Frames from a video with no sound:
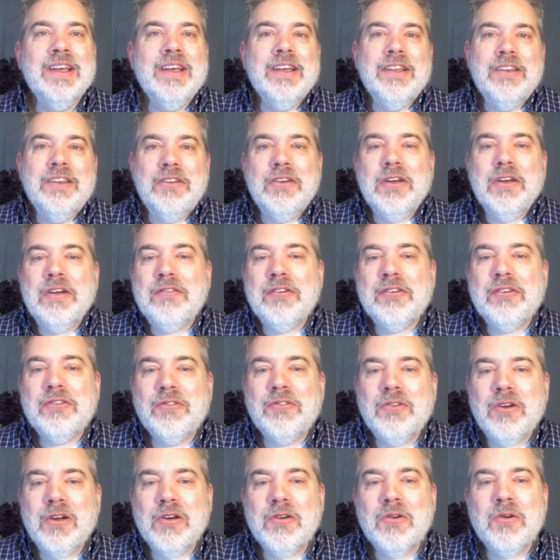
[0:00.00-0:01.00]
Do you ever
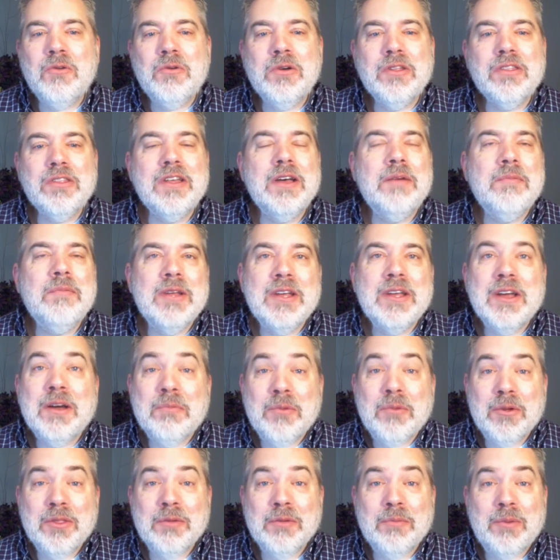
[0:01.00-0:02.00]
struggle with coming
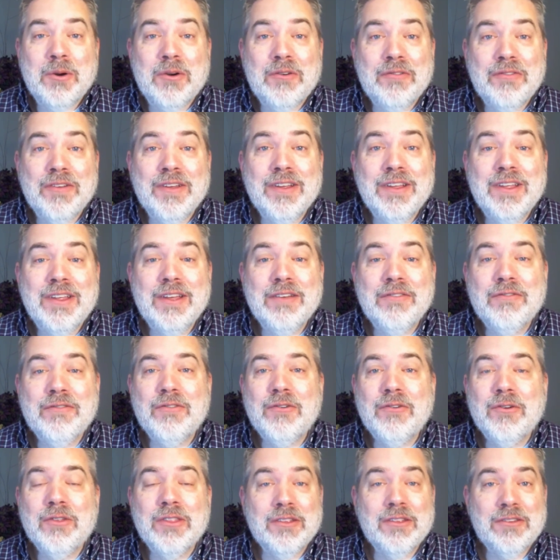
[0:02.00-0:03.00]
up with a perfect gift
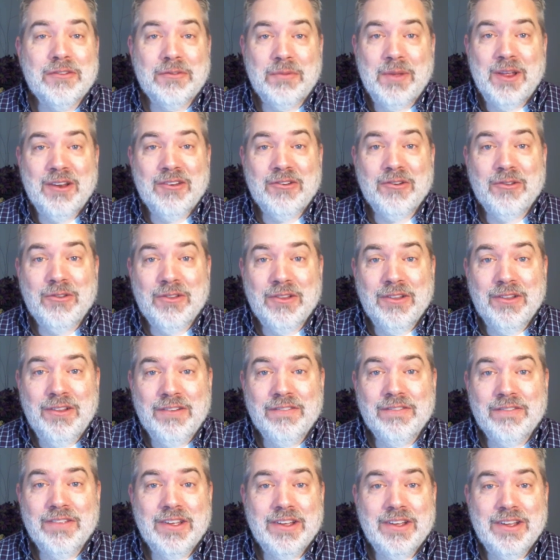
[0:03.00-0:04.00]
for this special
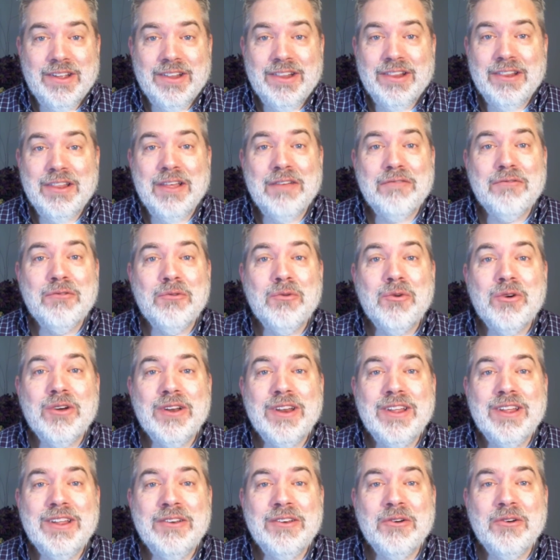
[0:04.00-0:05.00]
loved
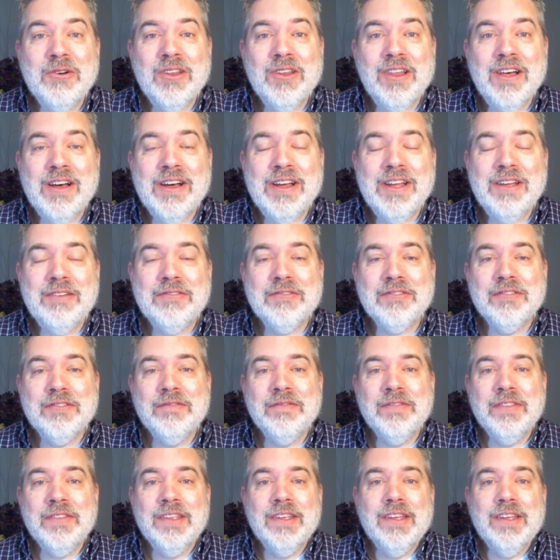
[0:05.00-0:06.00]
one in your life?
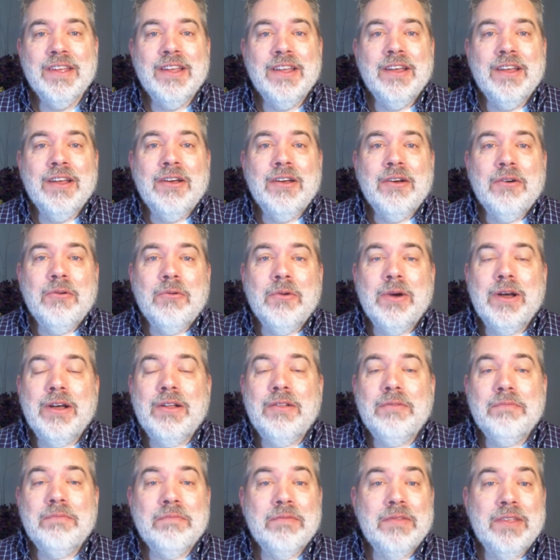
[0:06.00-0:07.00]

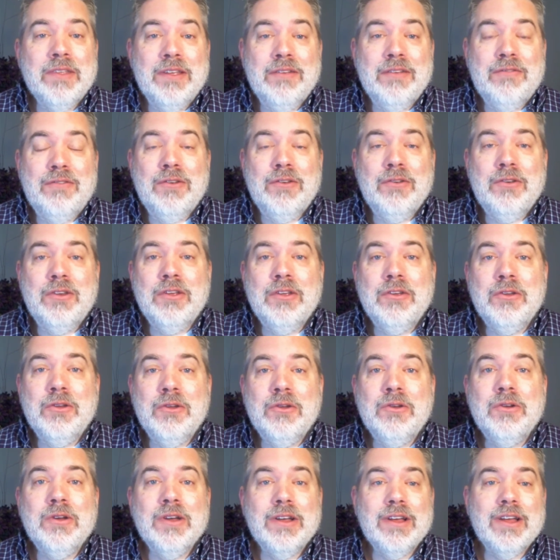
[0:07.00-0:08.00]
Well, if you
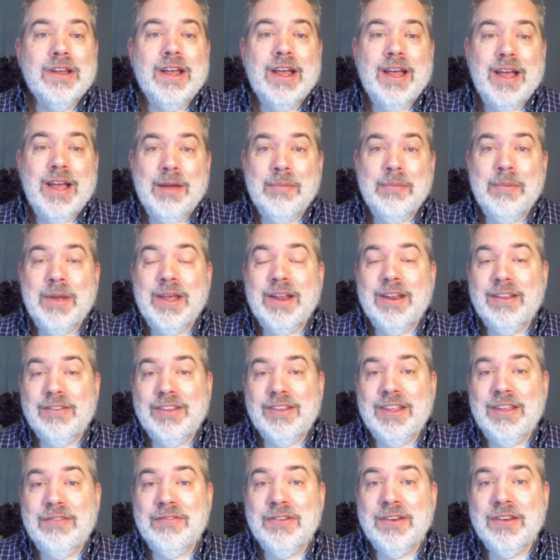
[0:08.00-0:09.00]
do, I bet it's
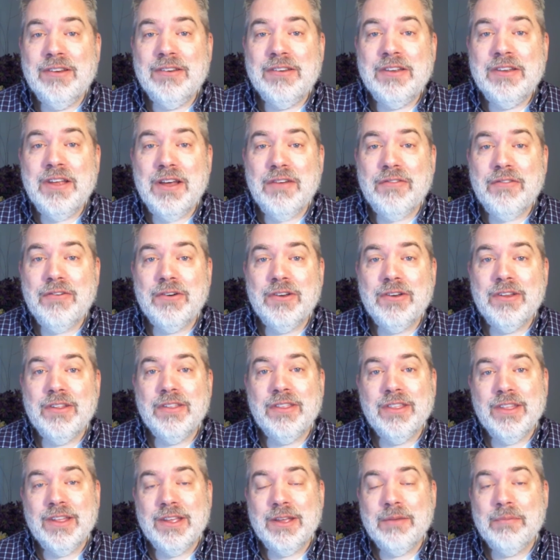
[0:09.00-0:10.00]
even tougher to
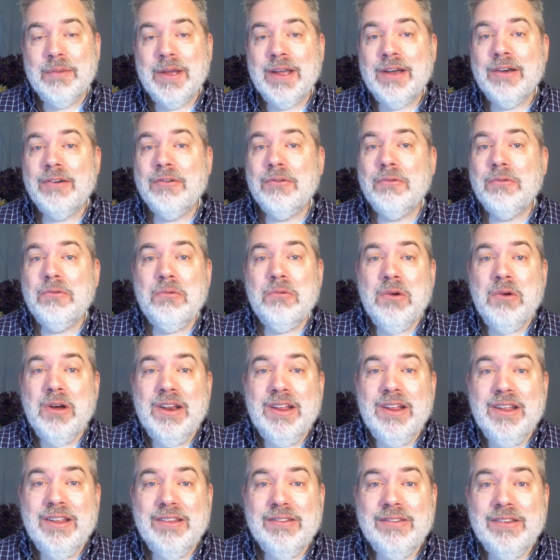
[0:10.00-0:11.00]
think about what
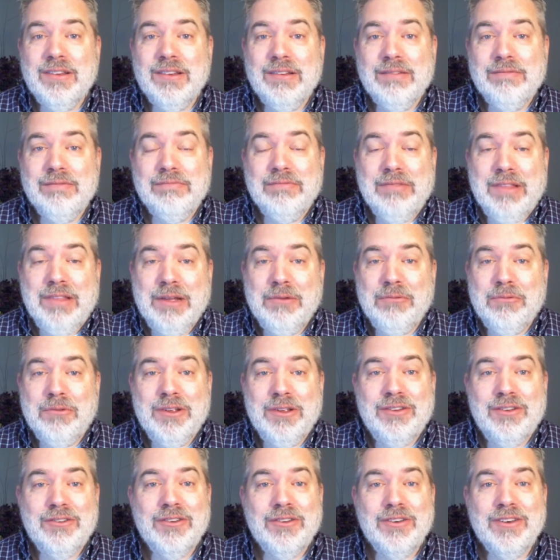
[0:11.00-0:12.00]
is it that
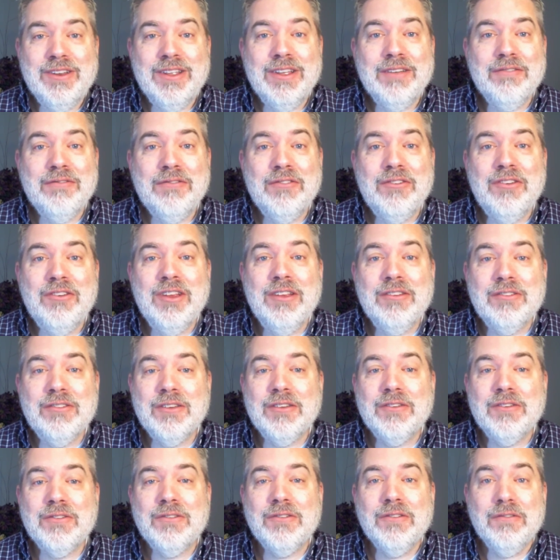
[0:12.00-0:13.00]
we should give
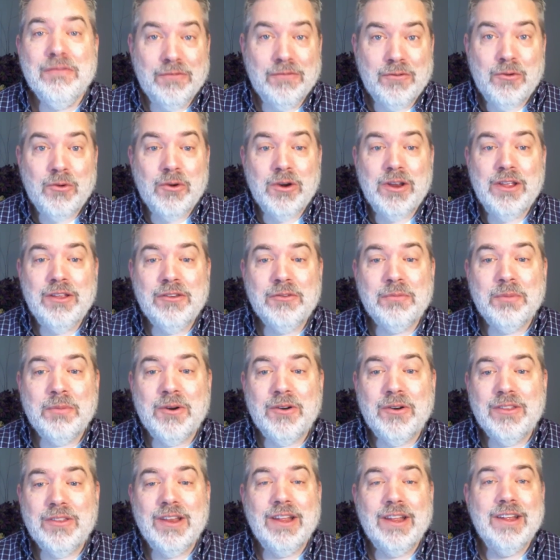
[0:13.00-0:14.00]
Jesus for his
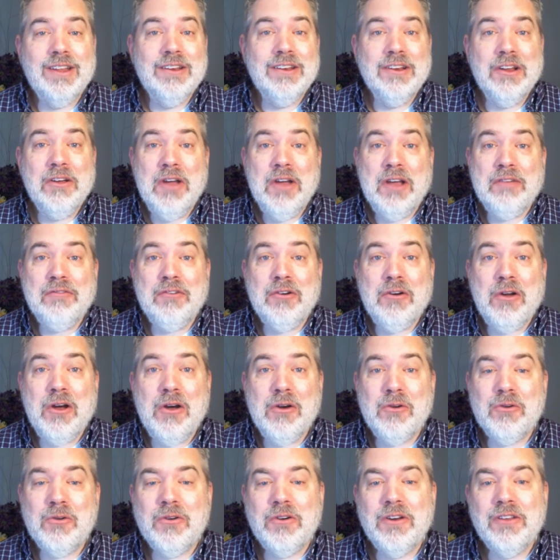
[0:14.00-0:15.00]
birthday. You know, after
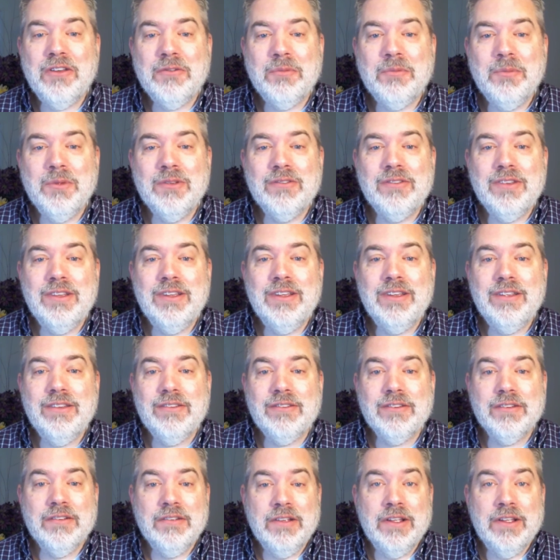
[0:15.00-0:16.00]
all, Christmas is